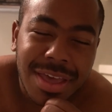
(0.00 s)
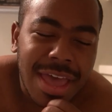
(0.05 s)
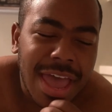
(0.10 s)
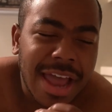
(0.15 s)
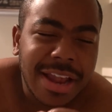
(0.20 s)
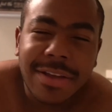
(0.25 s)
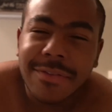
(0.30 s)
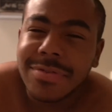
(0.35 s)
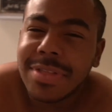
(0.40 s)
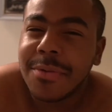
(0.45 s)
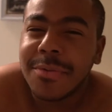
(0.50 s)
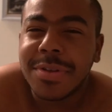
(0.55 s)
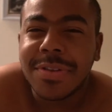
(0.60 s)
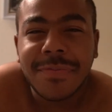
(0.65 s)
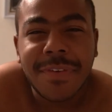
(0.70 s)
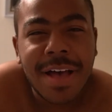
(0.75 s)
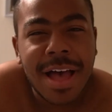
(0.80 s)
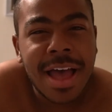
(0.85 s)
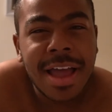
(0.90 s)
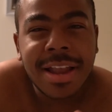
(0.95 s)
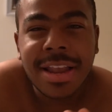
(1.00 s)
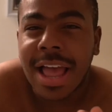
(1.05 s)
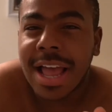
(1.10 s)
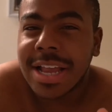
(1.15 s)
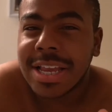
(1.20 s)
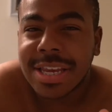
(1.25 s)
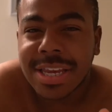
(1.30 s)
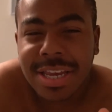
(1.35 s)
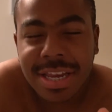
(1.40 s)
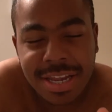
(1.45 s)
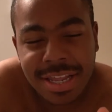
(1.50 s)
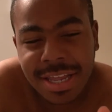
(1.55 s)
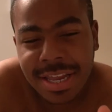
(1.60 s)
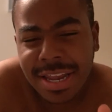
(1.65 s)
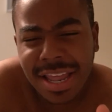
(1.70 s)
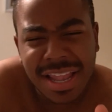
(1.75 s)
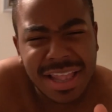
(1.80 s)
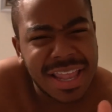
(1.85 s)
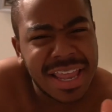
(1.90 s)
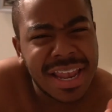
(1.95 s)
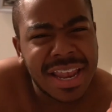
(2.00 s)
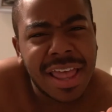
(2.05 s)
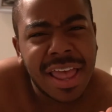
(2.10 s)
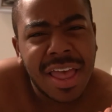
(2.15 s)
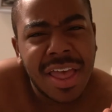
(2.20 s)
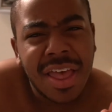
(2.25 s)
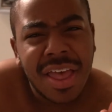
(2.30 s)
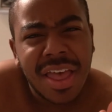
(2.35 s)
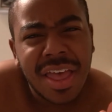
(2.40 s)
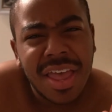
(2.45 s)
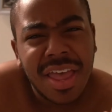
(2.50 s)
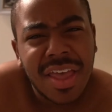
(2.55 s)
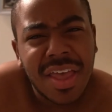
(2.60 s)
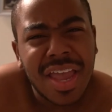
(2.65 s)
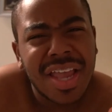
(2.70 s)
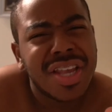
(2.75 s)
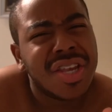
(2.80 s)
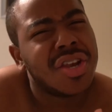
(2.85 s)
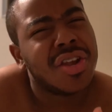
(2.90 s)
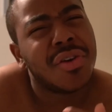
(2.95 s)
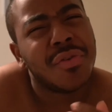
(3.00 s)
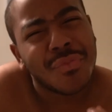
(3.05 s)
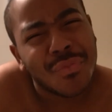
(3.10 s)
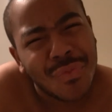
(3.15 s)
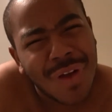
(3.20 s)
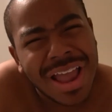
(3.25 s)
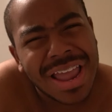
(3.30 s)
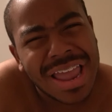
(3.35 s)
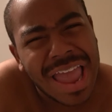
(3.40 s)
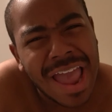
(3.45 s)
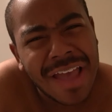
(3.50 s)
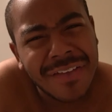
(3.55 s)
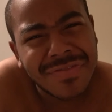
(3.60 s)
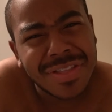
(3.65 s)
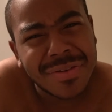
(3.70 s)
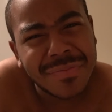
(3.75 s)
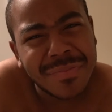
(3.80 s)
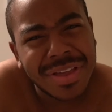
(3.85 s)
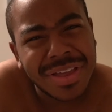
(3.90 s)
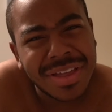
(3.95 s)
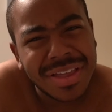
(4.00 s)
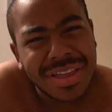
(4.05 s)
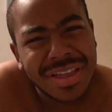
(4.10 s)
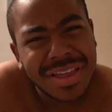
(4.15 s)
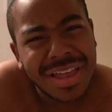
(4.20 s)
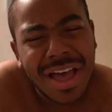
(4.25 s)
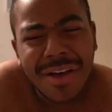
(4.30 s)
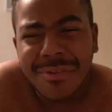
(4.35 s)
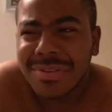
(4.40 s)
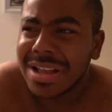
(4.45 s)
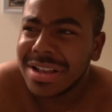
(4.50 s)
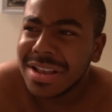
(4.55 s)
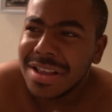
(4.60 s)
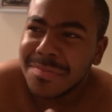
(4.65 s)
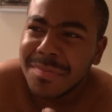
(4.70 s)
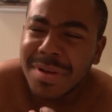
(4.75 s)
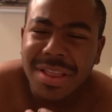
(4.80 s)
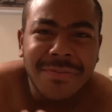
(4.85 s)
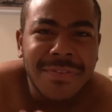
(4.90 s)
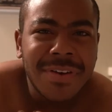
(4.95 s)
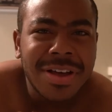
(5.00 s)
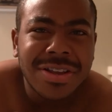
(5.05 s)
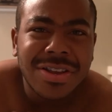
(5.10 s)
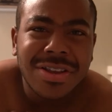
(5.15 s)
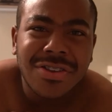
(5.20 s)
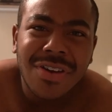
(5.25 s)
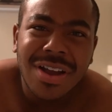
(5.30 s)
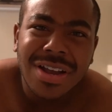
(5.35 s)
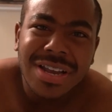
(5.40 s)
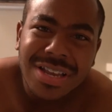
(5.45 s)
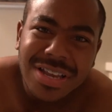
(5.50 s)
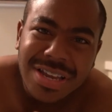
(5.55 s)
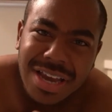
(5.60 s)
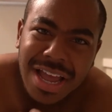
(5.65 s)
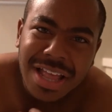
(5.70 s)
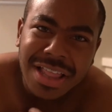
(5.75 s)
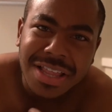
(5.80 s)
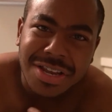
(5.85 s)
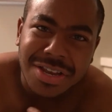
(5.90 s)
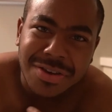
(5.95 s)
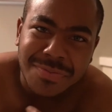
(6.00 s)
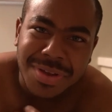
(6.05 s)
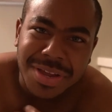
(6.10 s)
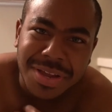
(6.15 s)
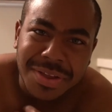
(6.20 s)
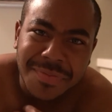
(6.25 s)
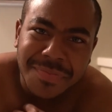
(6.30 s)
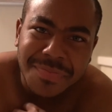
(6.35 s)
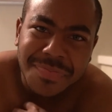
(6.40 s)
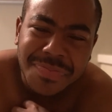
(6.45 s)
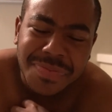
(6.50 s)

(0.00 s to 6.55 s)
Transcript: And everything was fine, I shitted, and then he shitted right after me. I was like, this motherfucker just tried to challenge me.